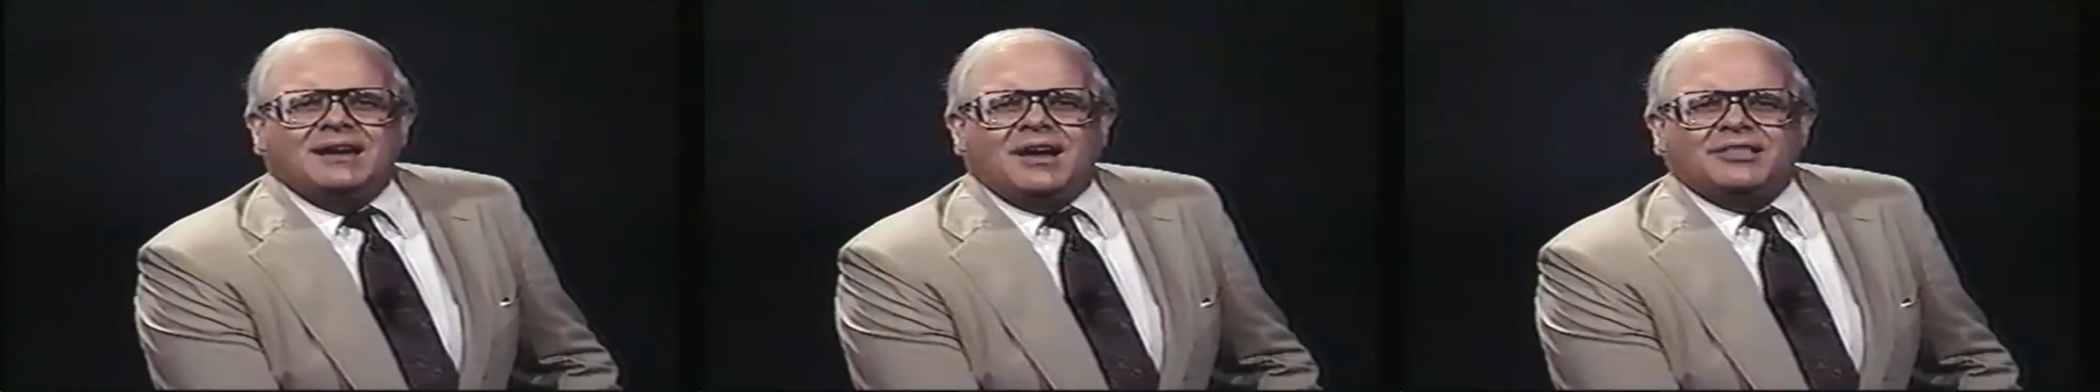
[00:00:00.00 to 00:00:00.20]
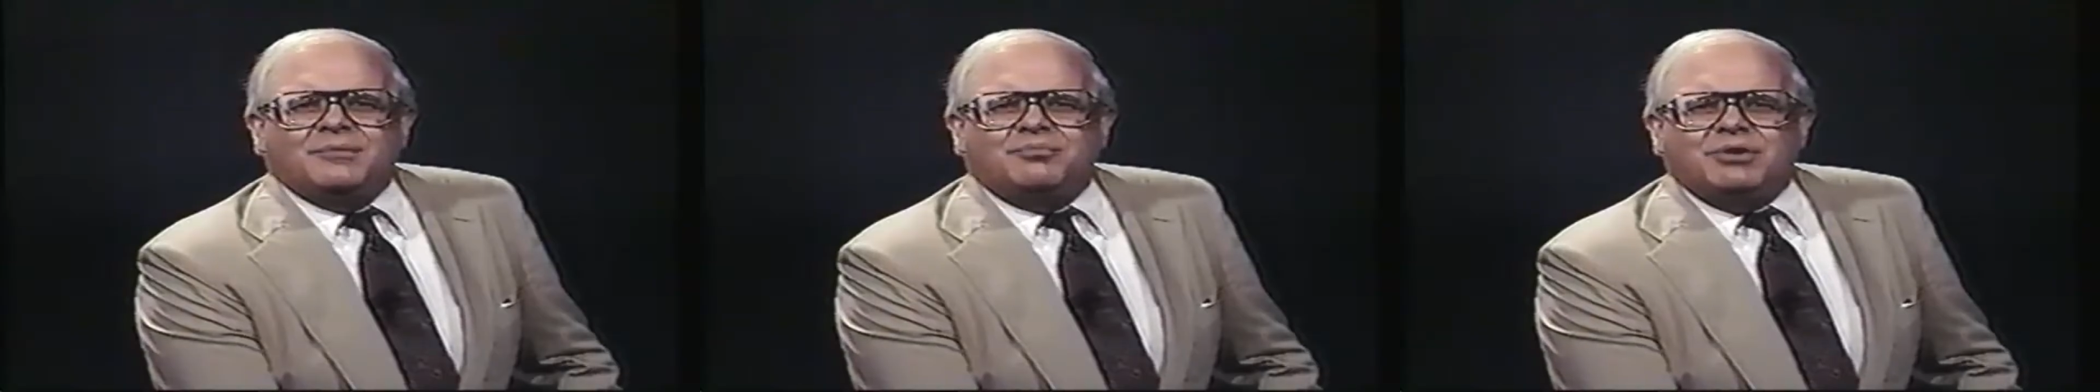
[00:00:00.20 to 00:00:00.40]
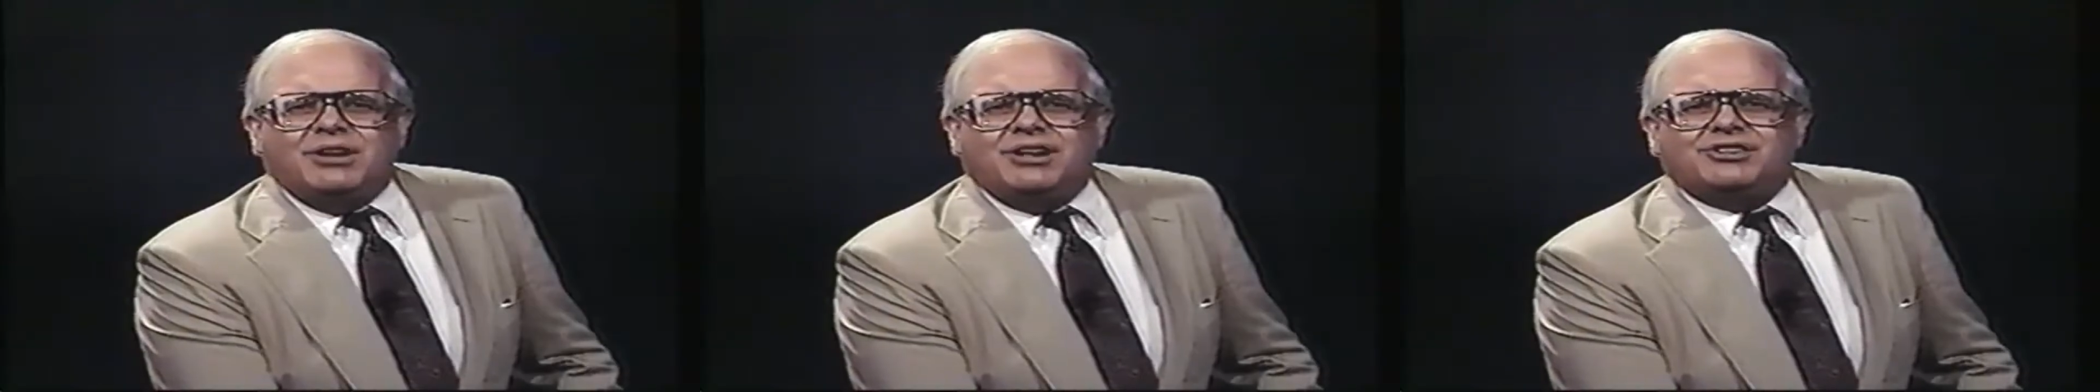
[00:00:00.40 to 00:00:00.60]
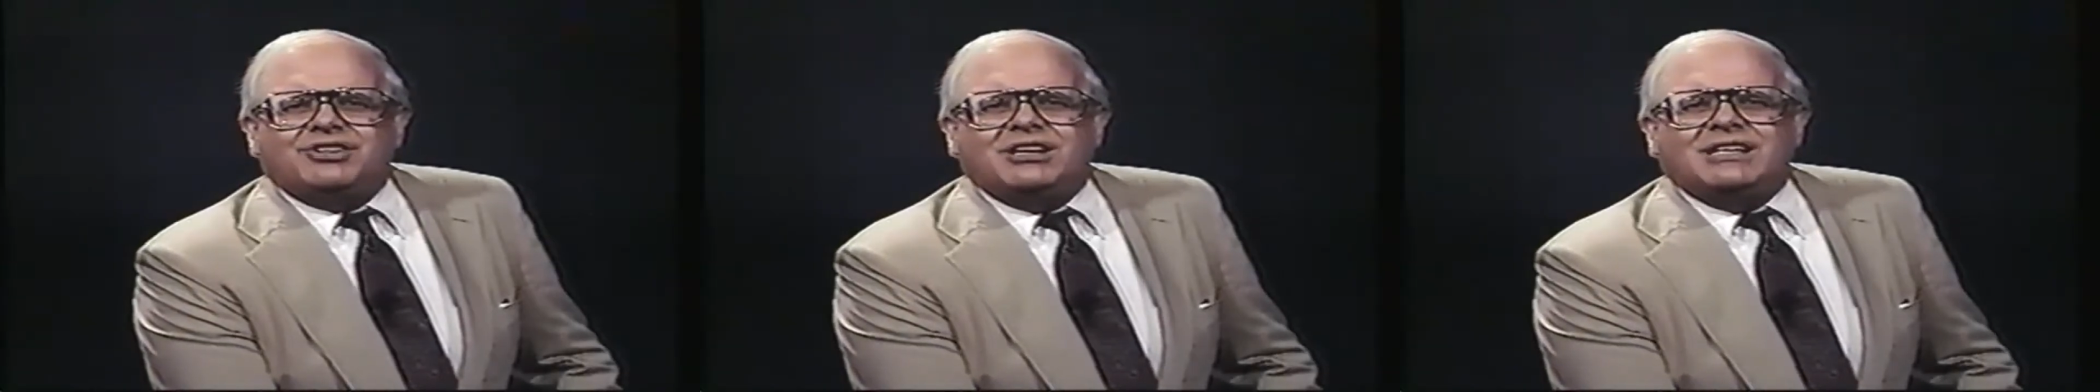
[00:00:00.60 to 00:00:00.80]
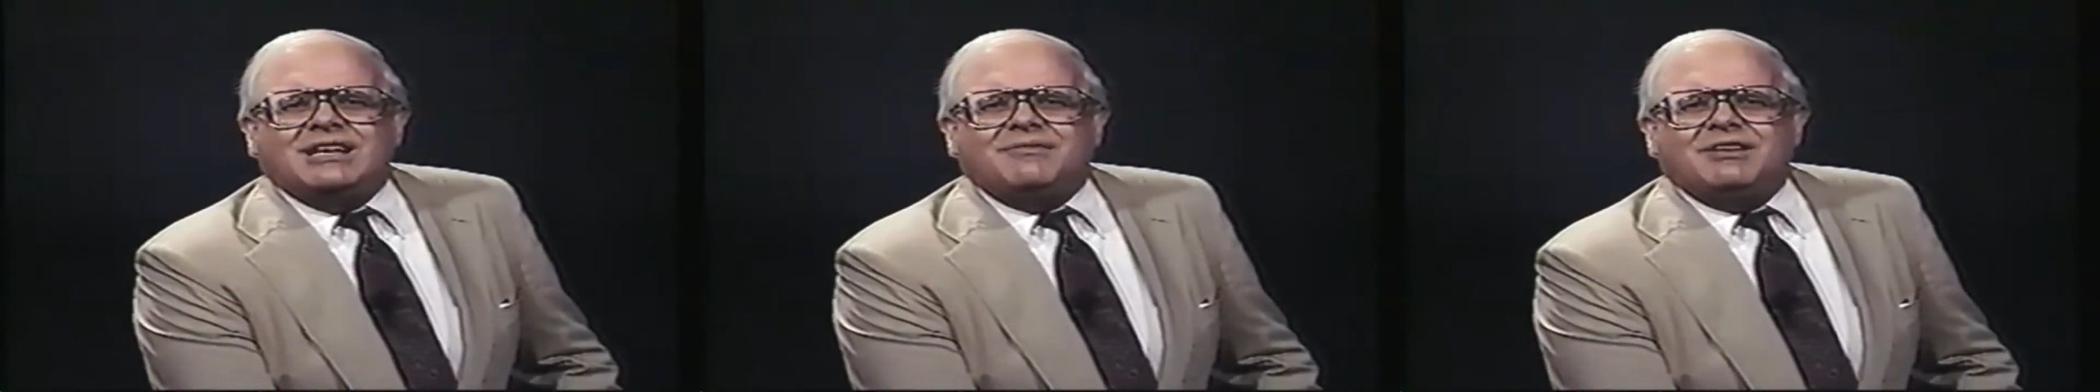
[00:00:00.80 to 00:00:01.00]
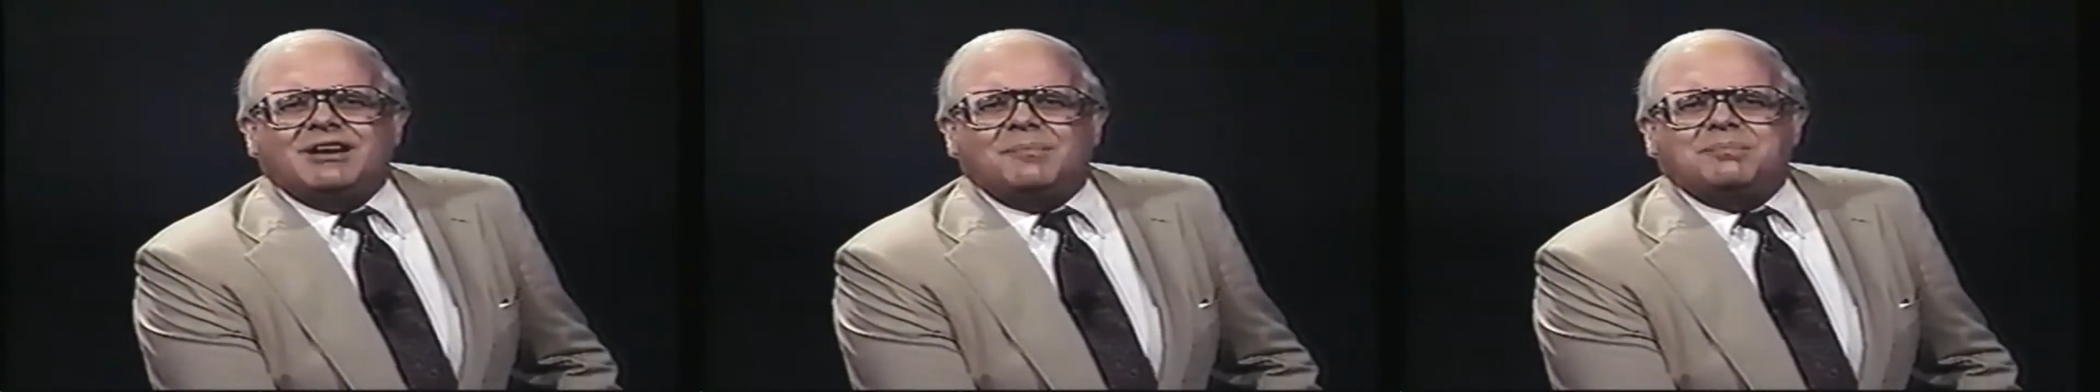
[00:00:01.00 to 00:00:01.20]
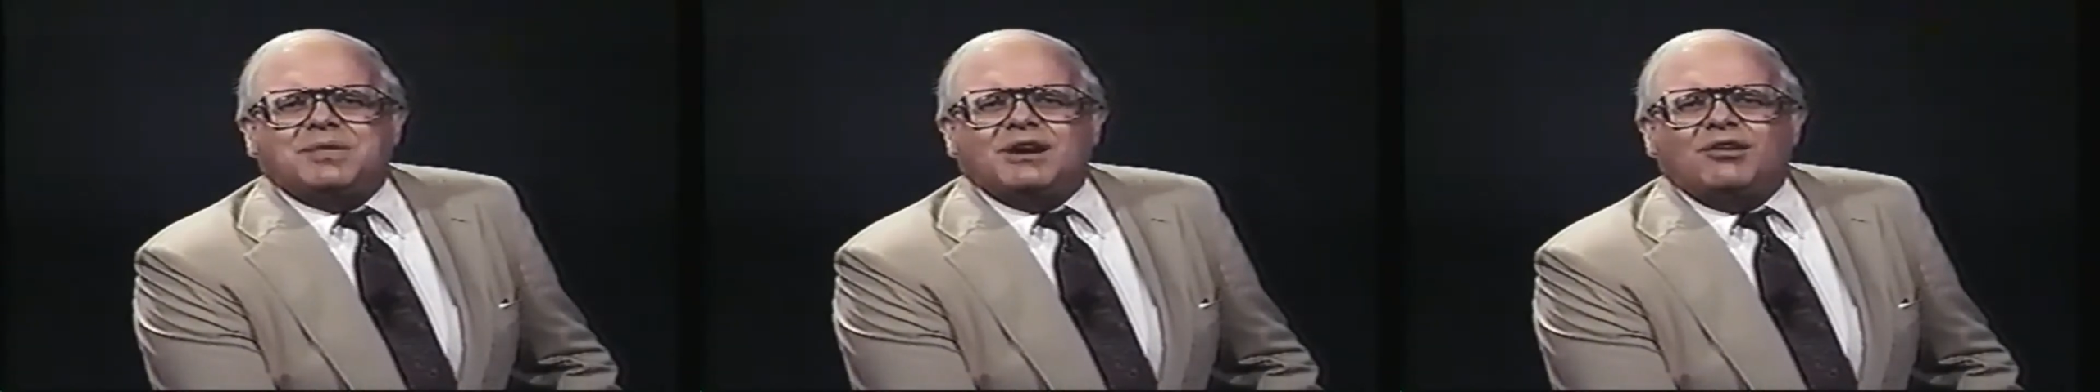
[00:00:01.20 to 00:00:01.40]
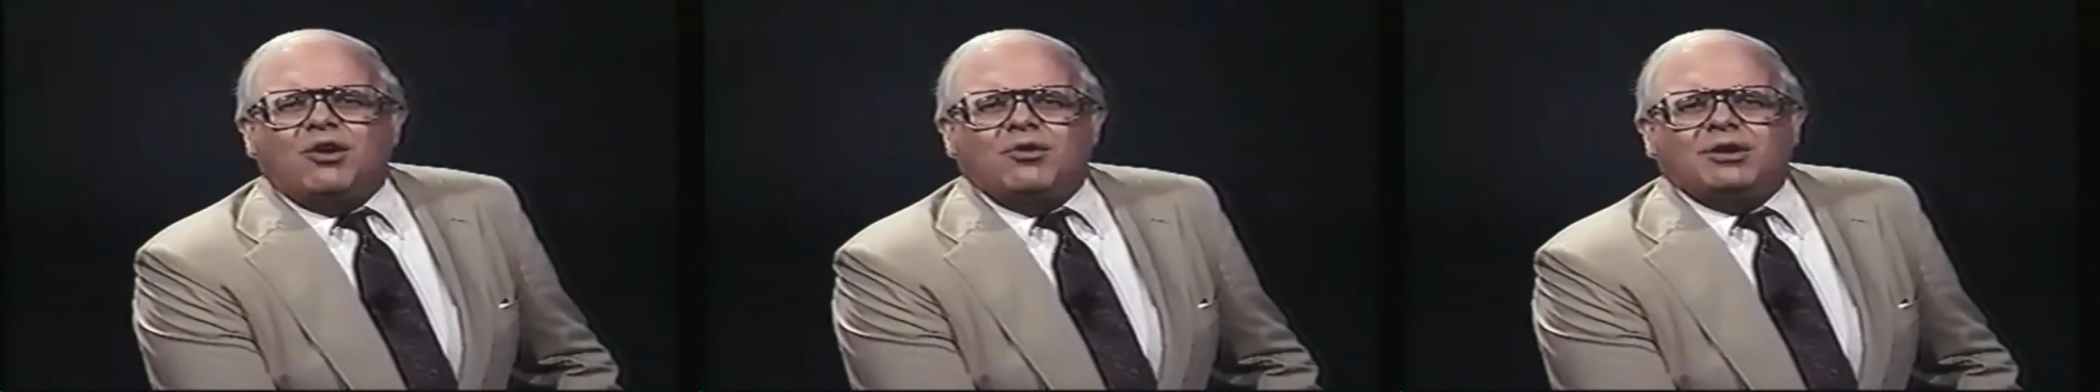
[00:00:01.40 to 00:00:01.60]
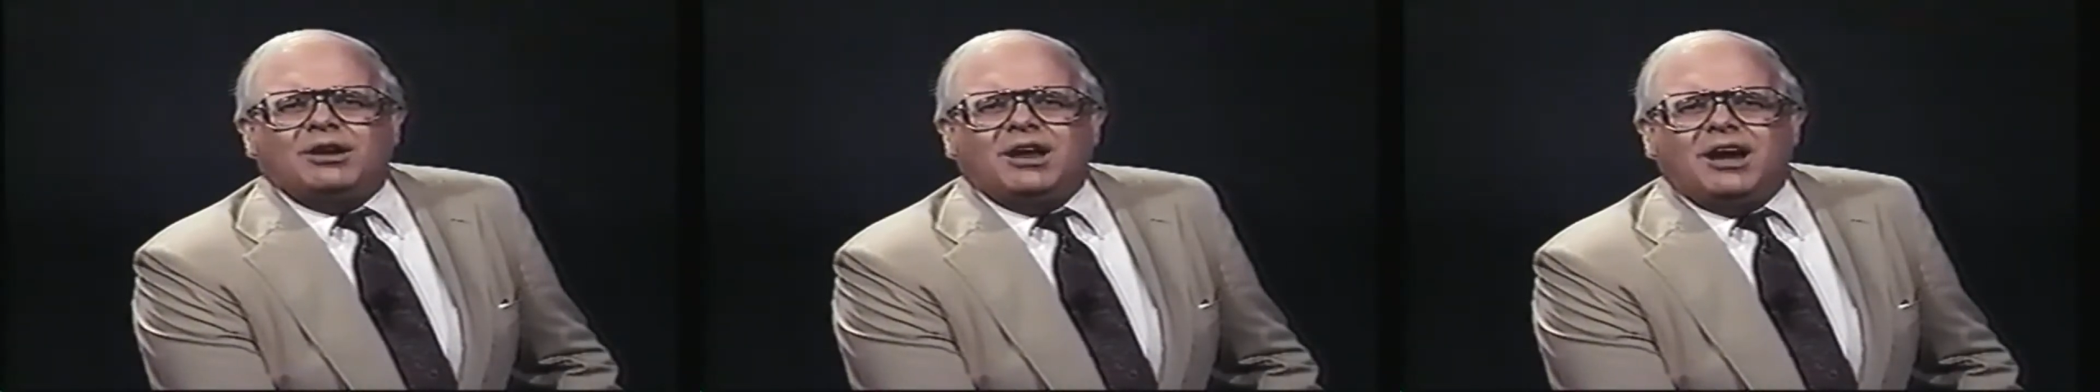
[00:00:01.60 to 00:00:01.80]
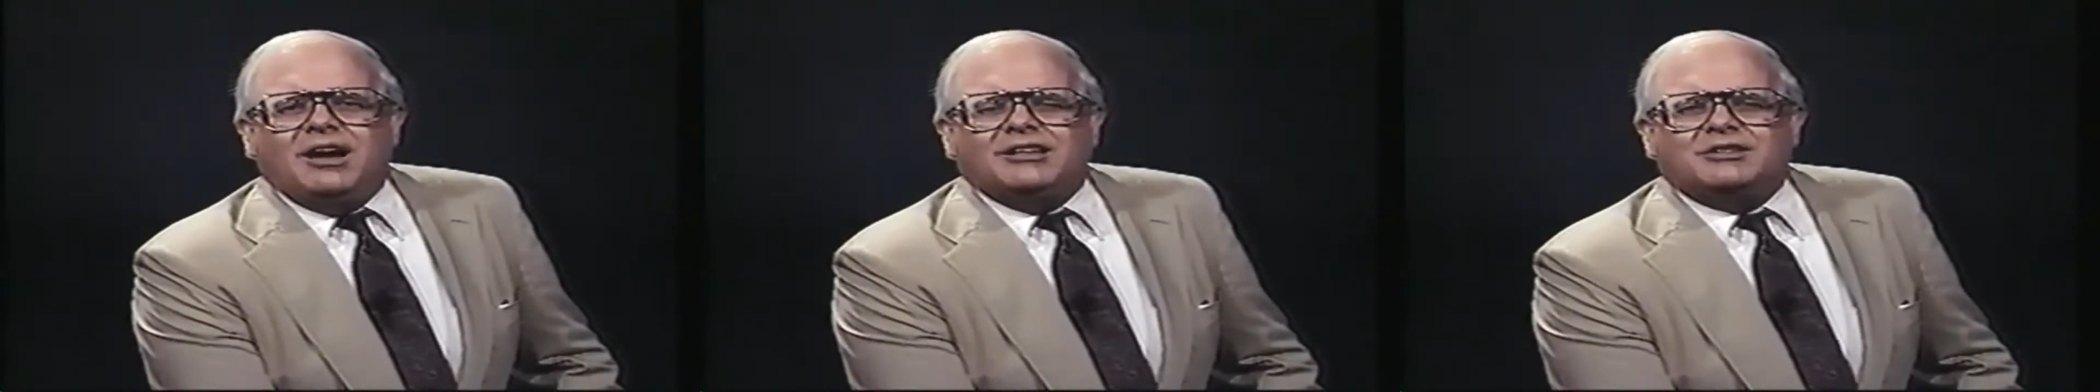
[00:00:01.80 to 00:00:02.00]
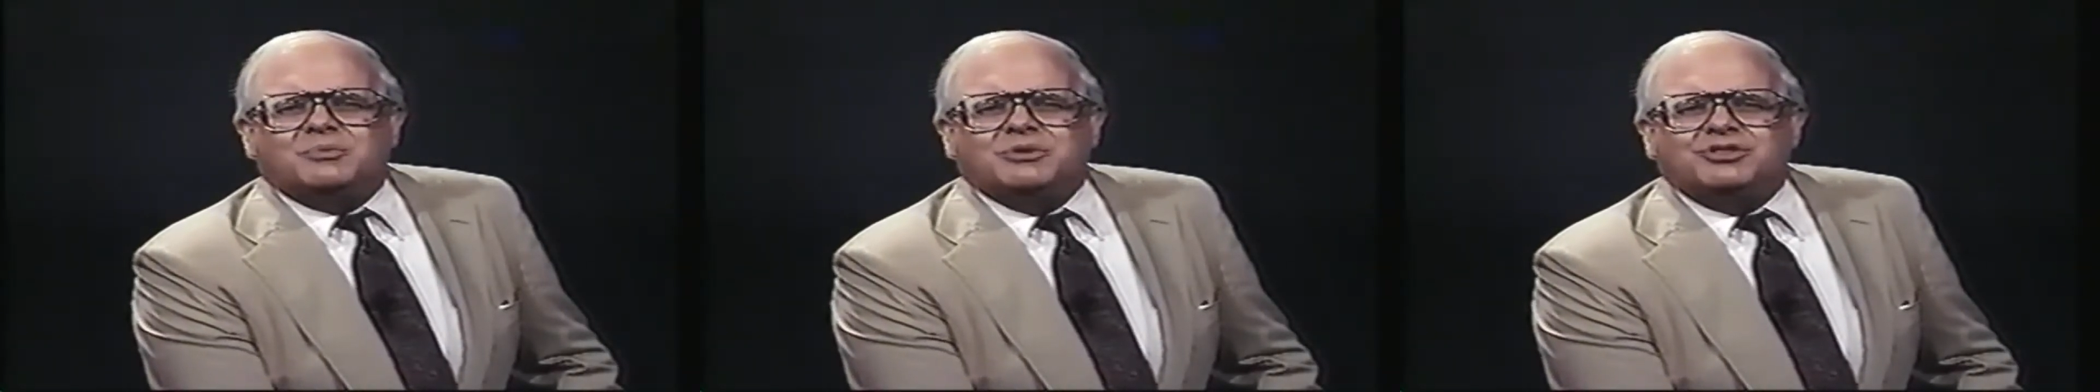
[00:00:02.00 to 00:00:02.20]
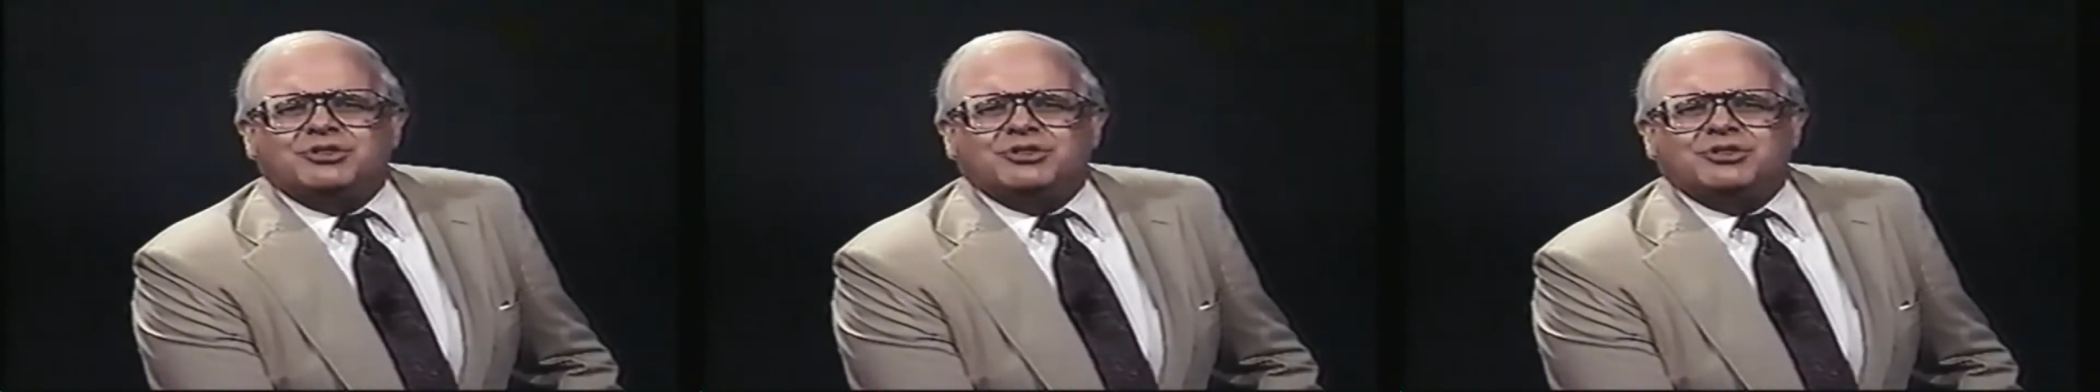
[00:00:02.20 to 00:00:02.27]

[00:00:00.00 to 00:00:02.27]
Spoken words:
Now, the British had given up their own alliance